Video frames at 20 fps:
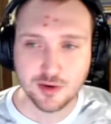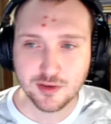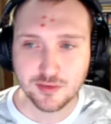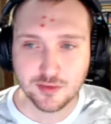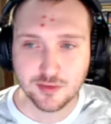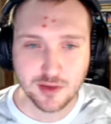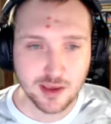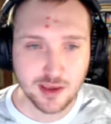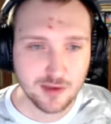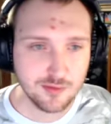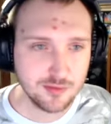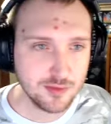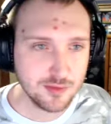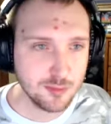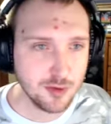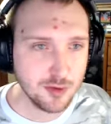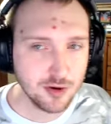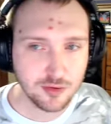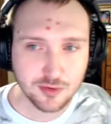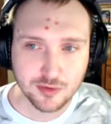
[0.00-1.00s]
and have
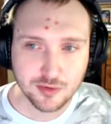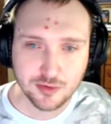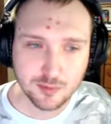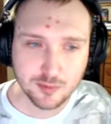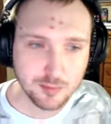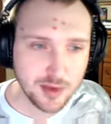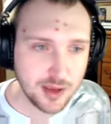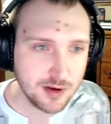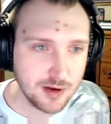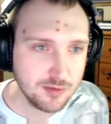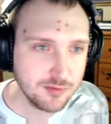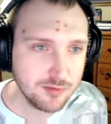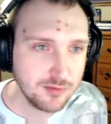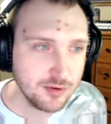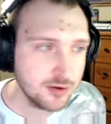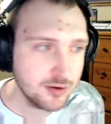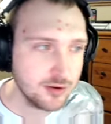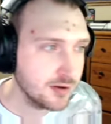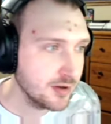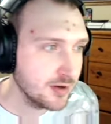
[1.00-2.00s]
Kamar Lawrence and
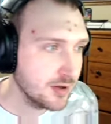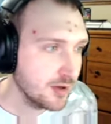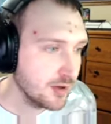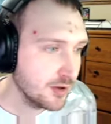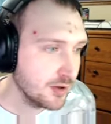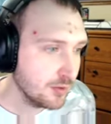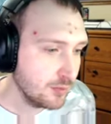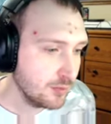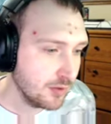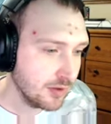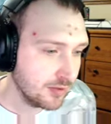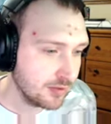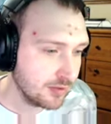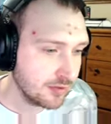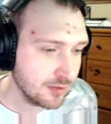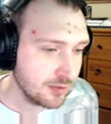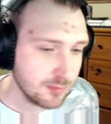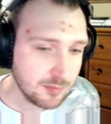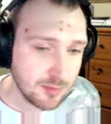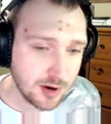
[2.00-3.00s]
Paddleford with
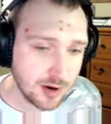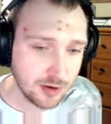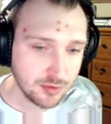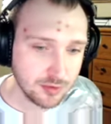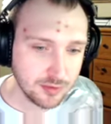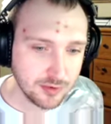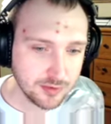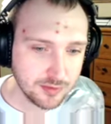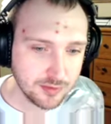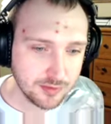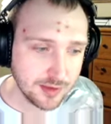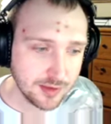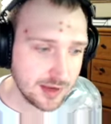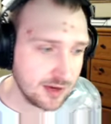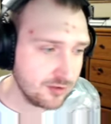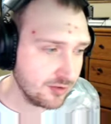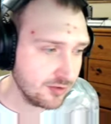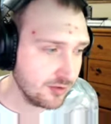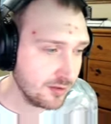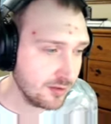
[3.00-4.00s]
Kamar Lawrence's
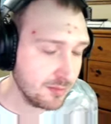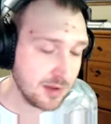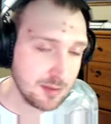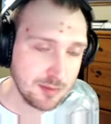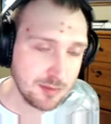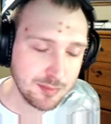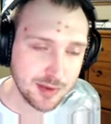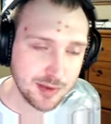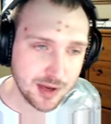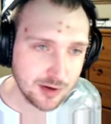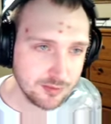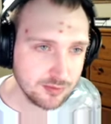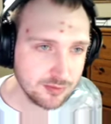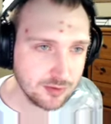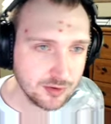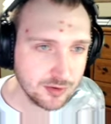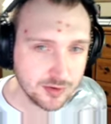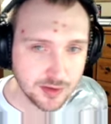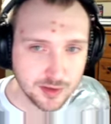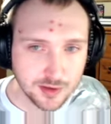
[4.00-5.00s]
age, and then maybe
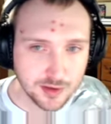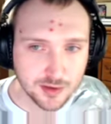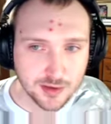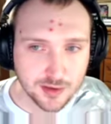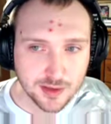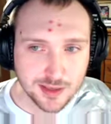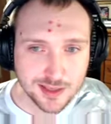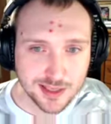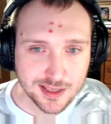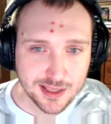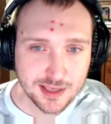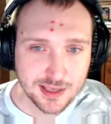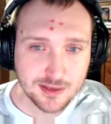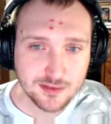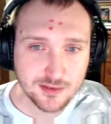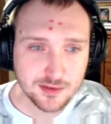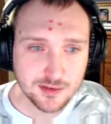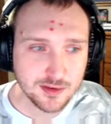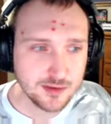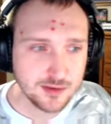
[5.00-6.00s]
Paddleford can ease
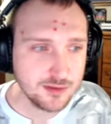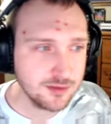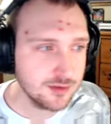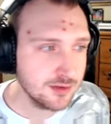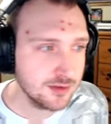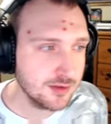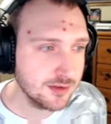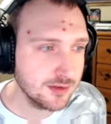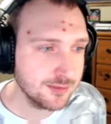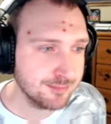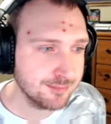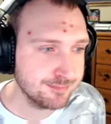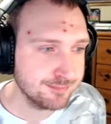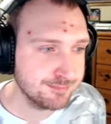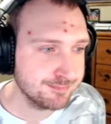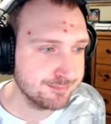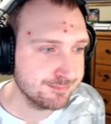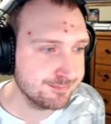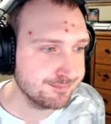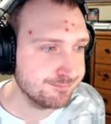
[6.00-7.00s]
into
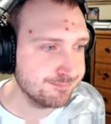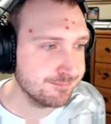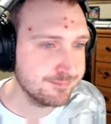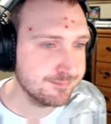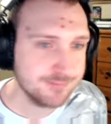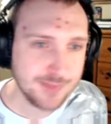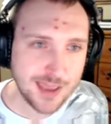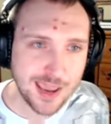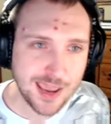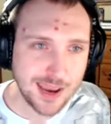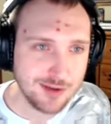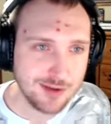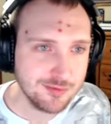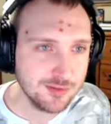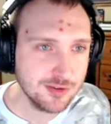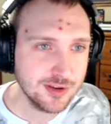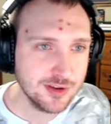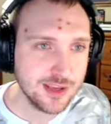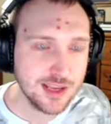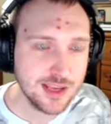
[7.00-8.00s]
a
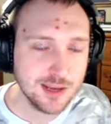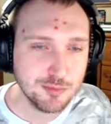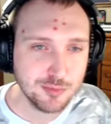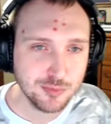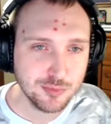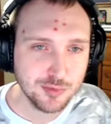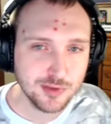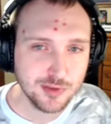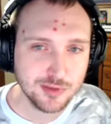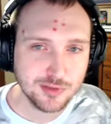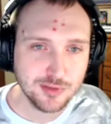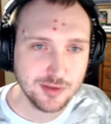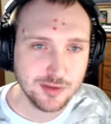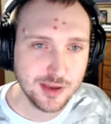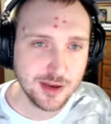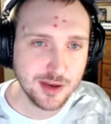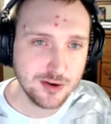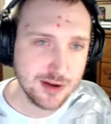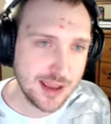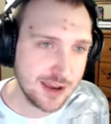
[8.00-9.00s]
handful of games with
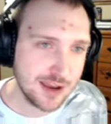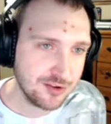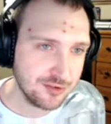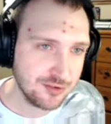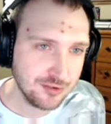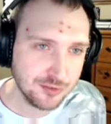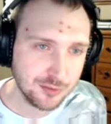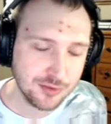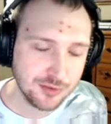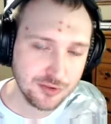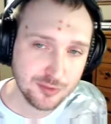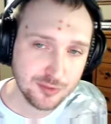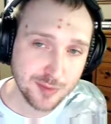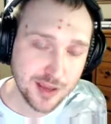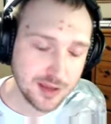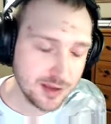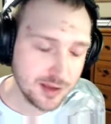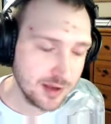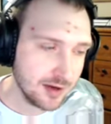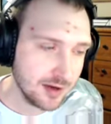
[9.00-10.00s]
internationals with
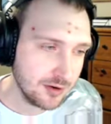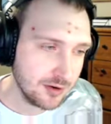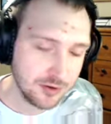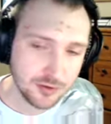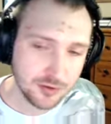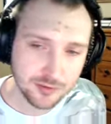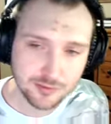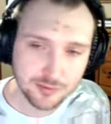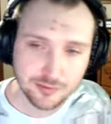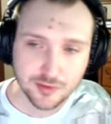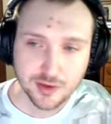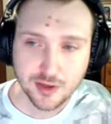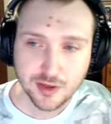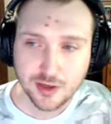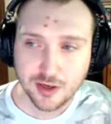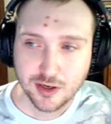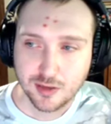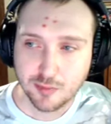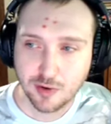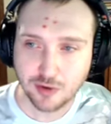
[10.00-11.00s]
Jamaica. I don't know if
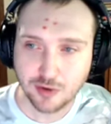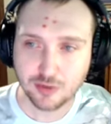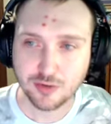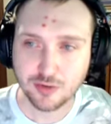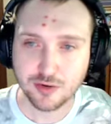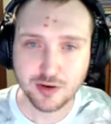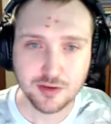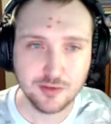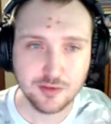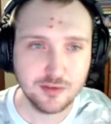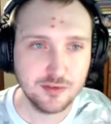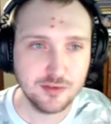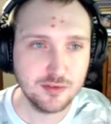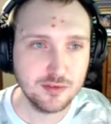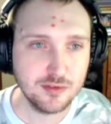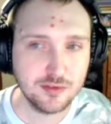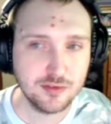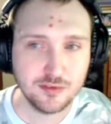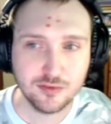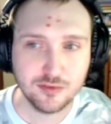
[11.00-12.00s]
Kamar
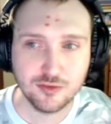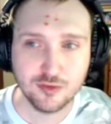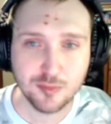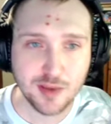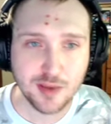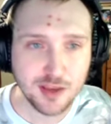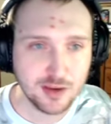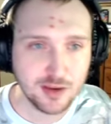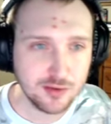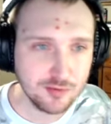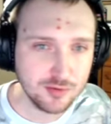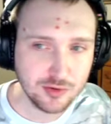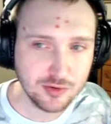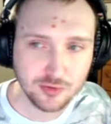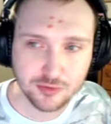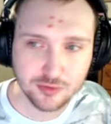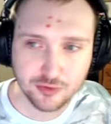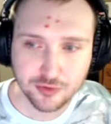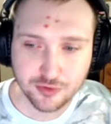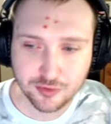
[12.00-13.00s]
Lawrence's Jamaican
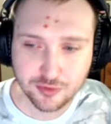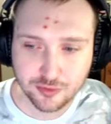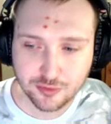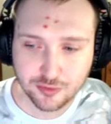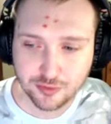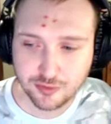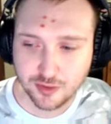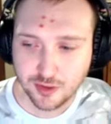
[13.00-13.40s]
future is